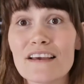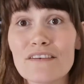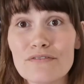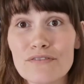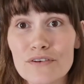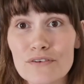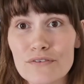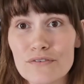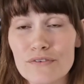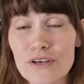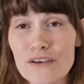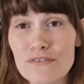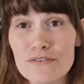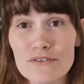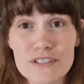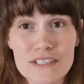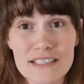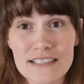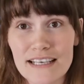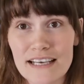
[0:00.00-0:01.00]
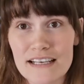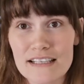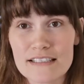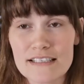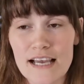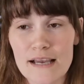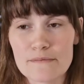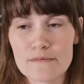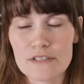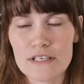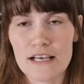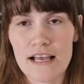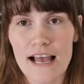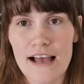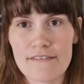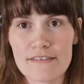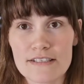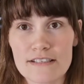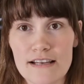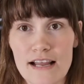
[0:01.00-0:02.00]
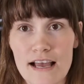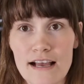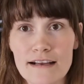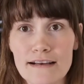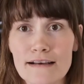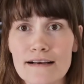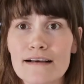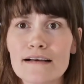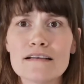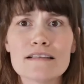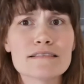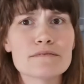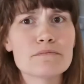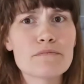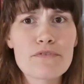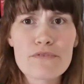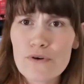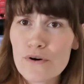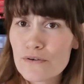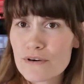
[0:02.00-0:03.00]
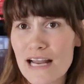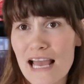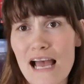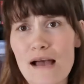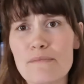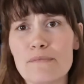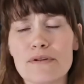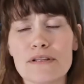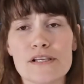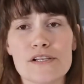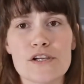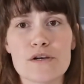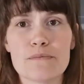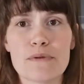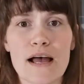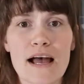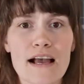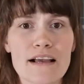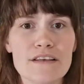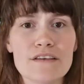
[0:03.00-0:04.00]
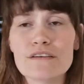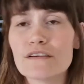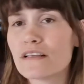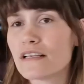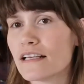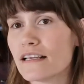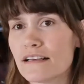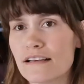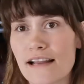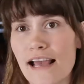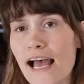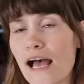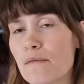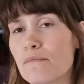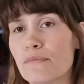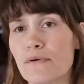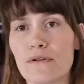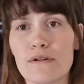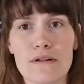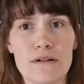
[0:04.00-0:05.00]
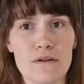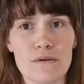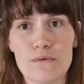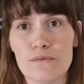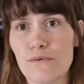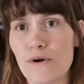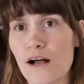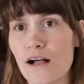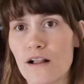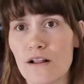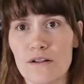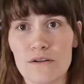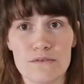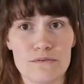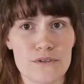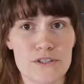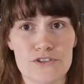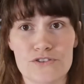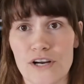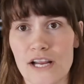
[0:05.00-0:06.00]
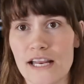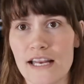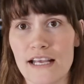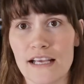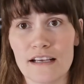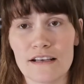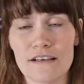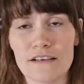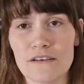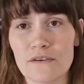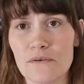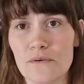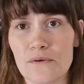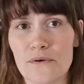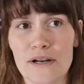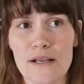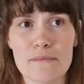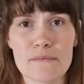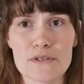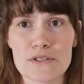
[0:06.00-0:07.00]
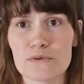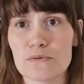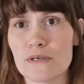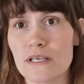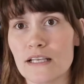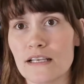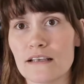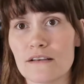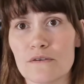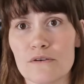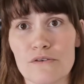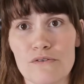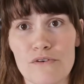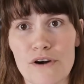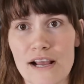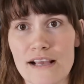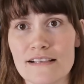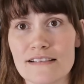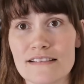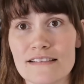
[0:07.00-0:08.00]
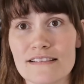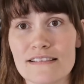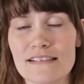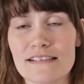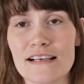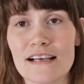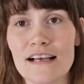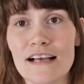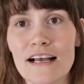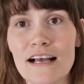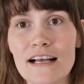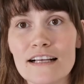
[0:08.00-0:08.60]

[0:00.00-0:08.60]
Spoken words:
If you didn't get a time to have a snack, throw an apple in your bag. You can eat an apple while we're training or in between rests.